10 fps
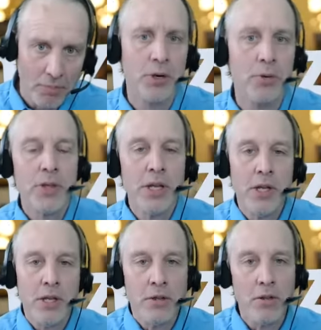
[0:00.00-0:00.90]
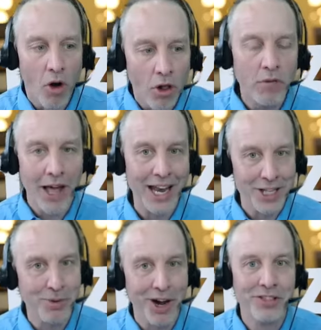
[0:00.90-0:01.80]
So all of that
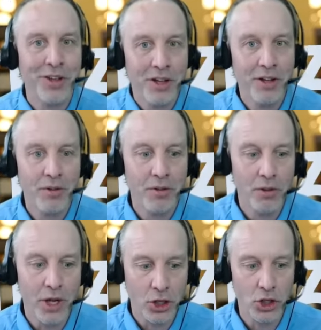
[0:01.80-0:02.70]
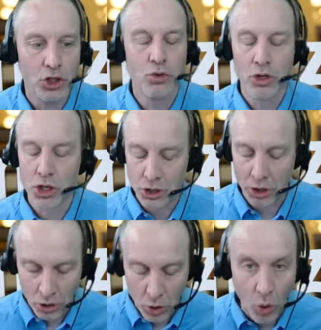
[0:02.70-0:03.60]
has brought just a
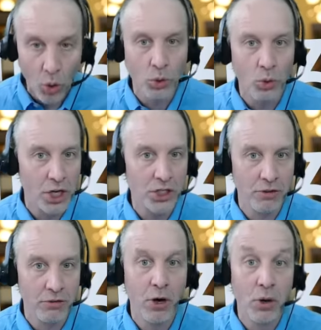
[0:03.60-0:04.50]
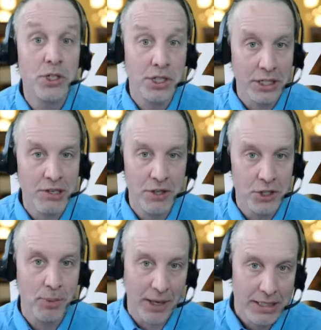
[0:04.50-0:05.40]
gold rush of folks into the
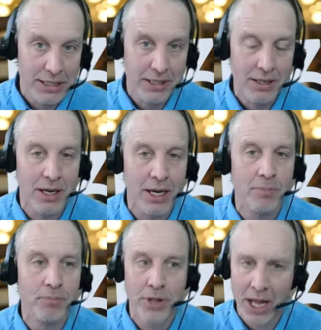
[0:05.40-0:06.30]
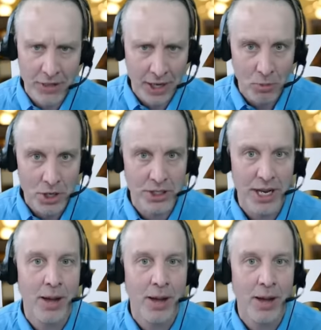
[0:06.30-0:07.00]
space. Not that it wasn't